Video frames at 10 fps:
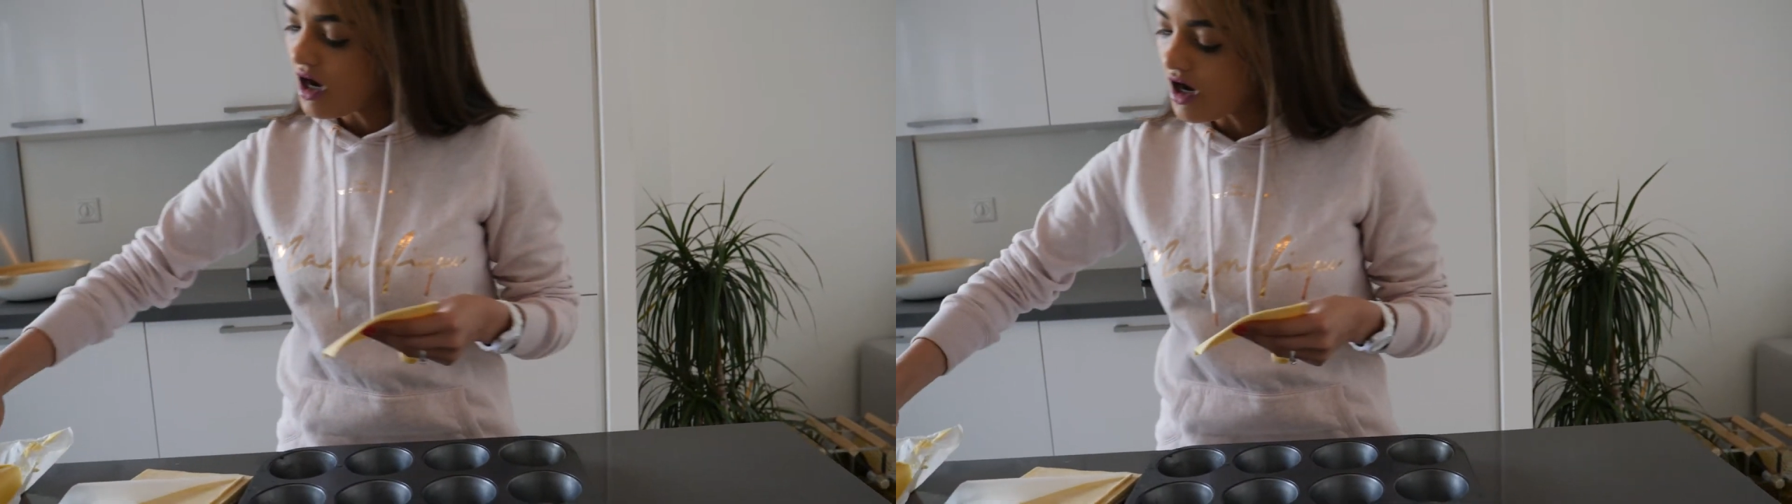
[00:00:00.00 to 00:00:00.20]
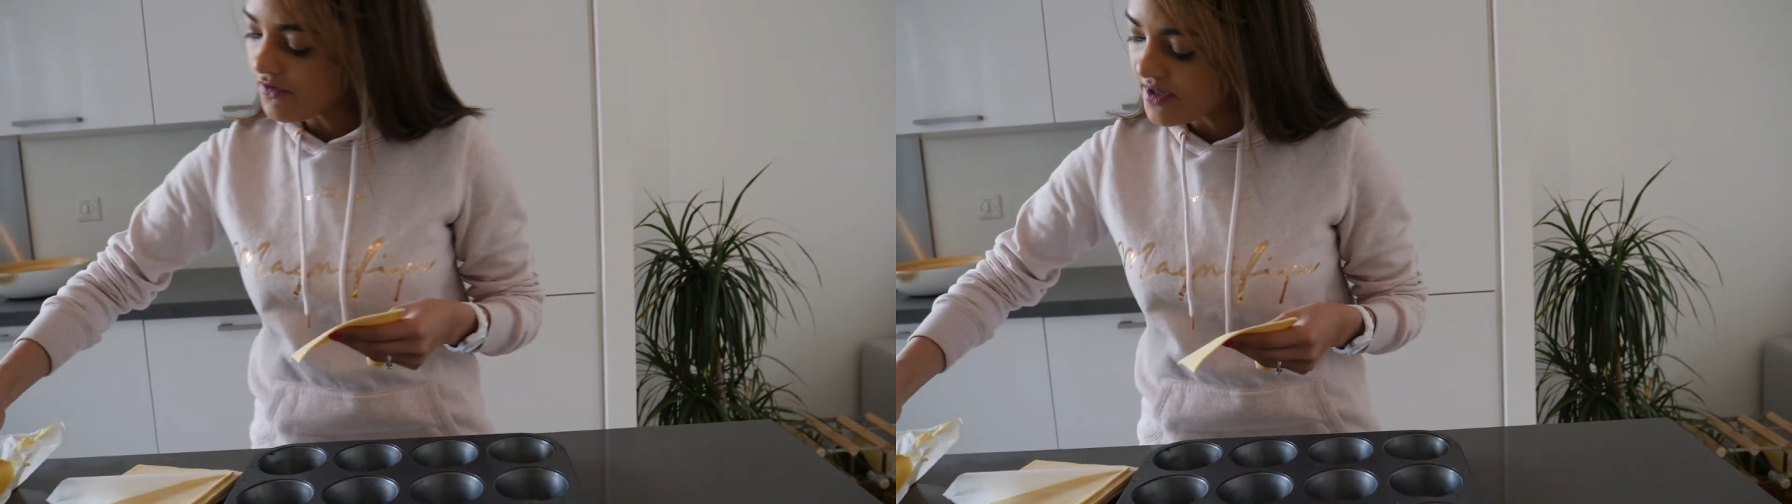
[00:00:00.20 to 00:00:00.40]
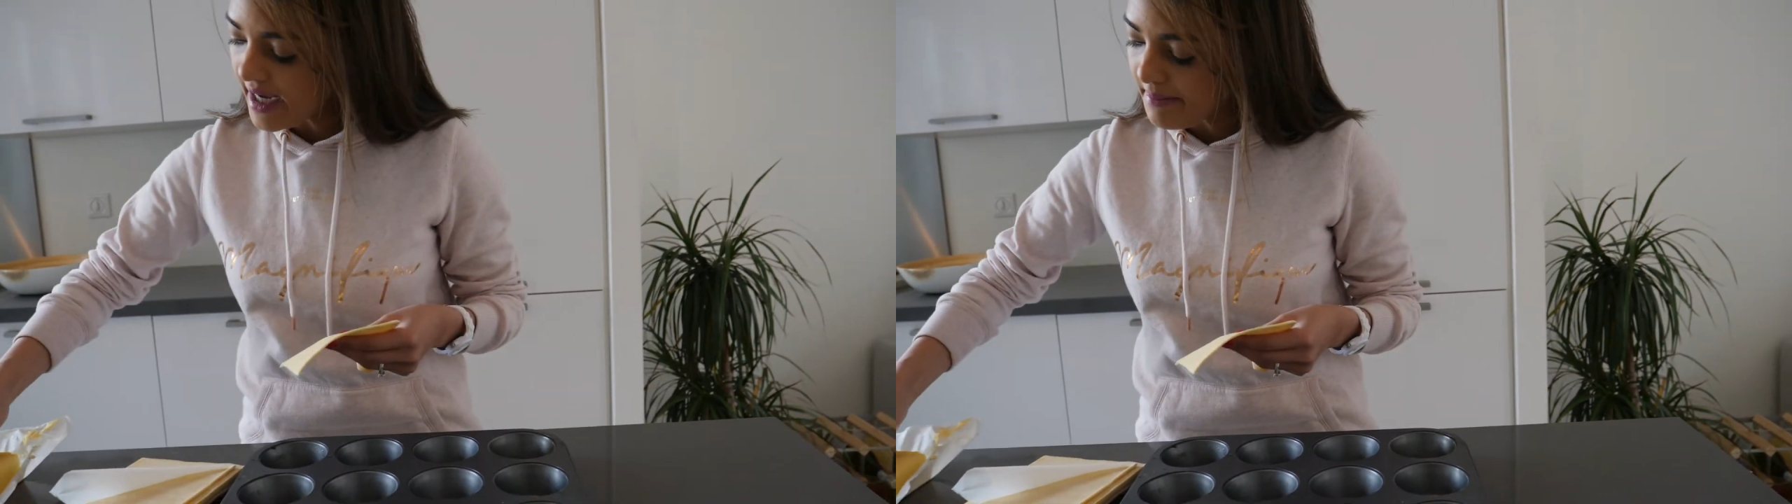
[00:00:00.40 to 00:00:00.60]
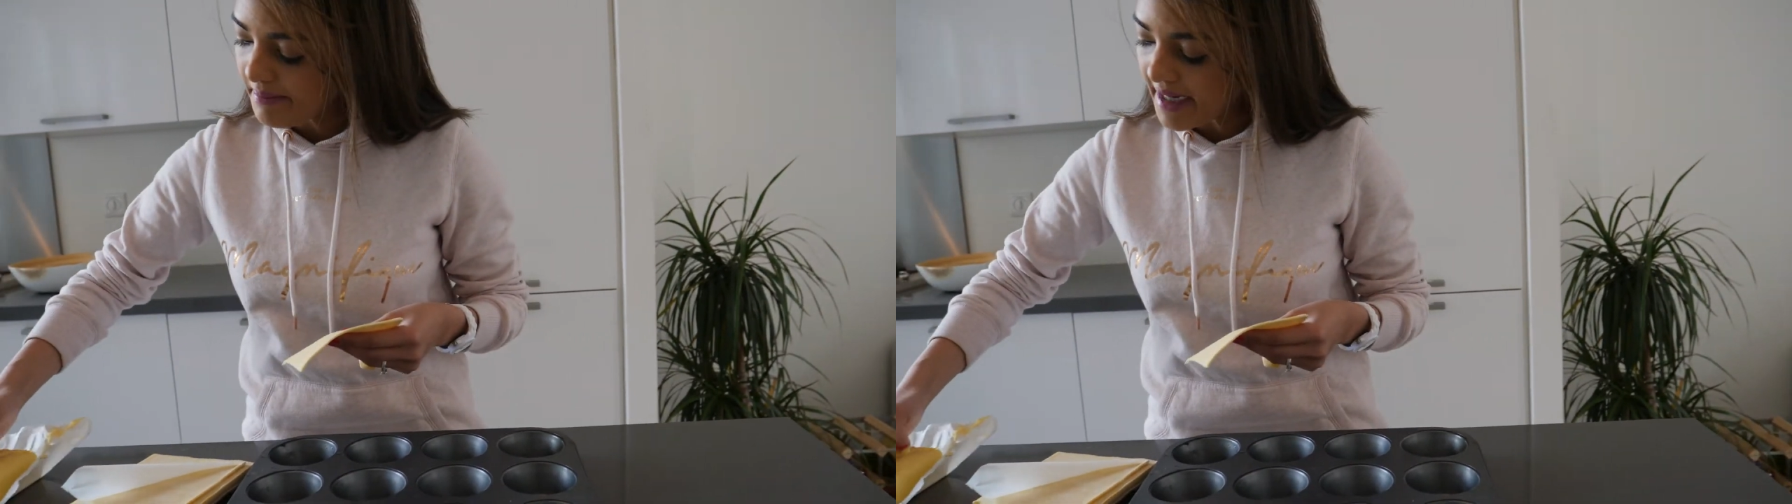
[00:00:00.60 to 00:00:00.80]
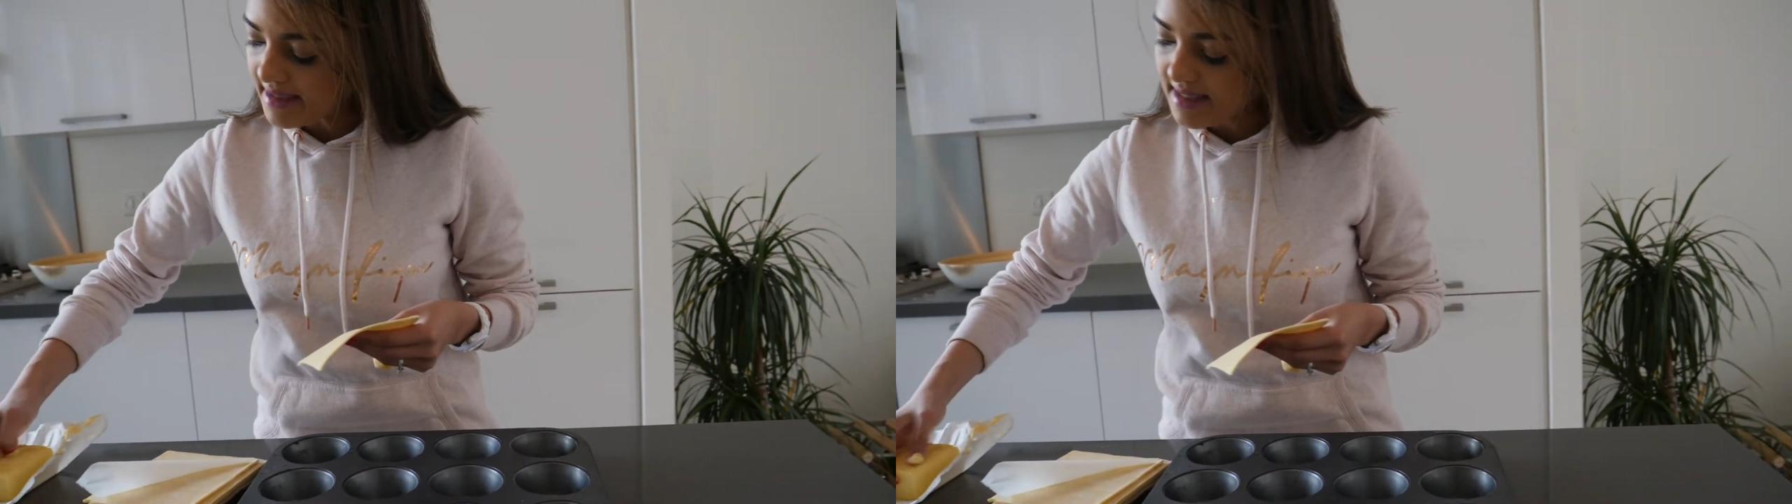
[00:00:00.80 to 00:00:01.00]
after I
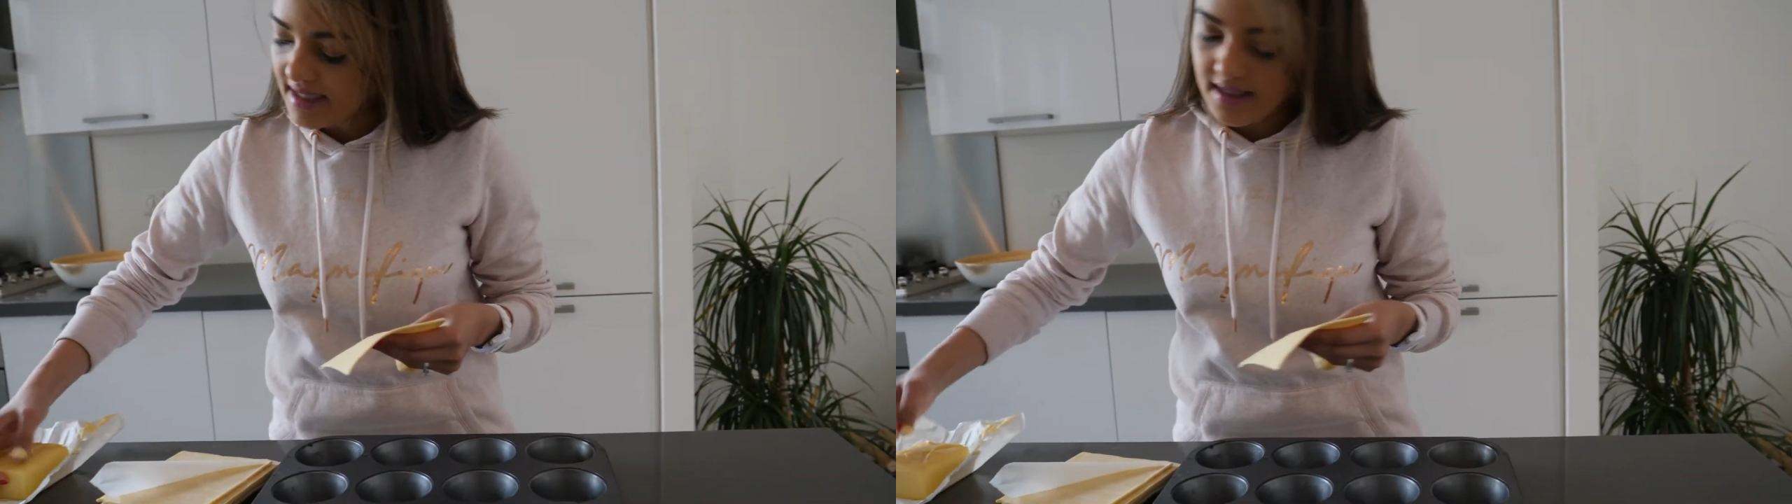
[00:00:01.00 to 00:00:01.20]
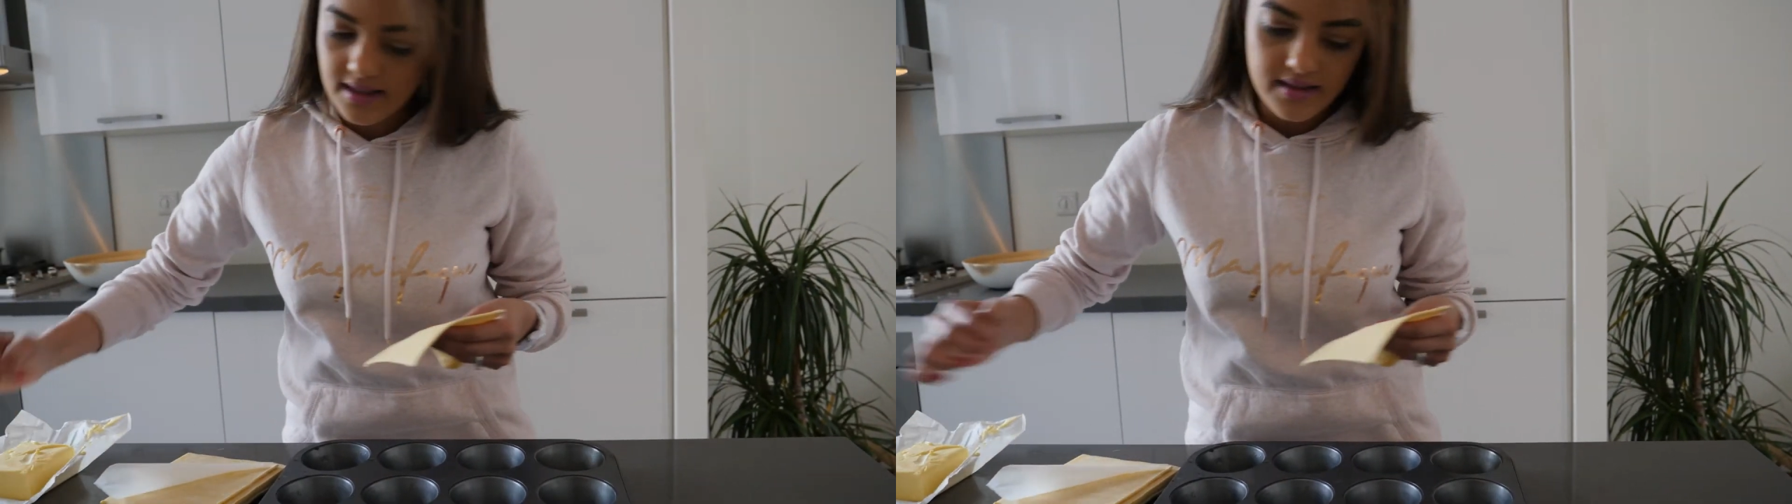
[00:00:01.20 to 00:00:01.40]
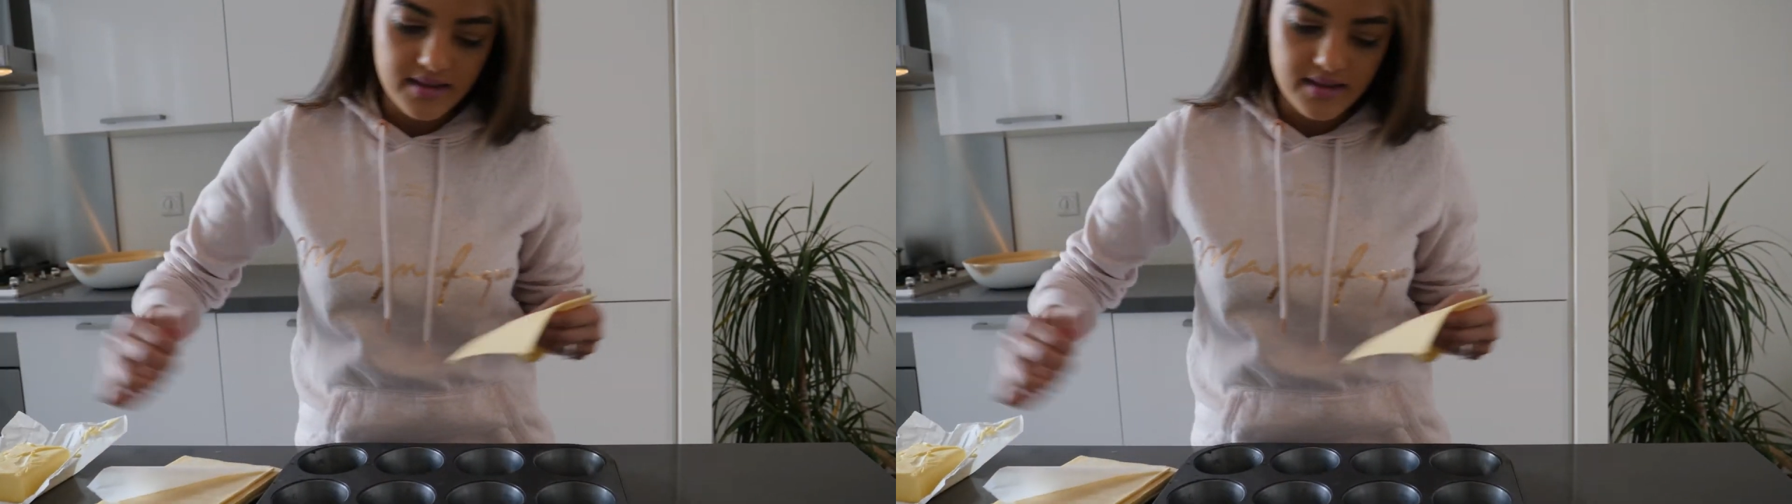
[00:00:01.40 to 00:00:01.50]
butter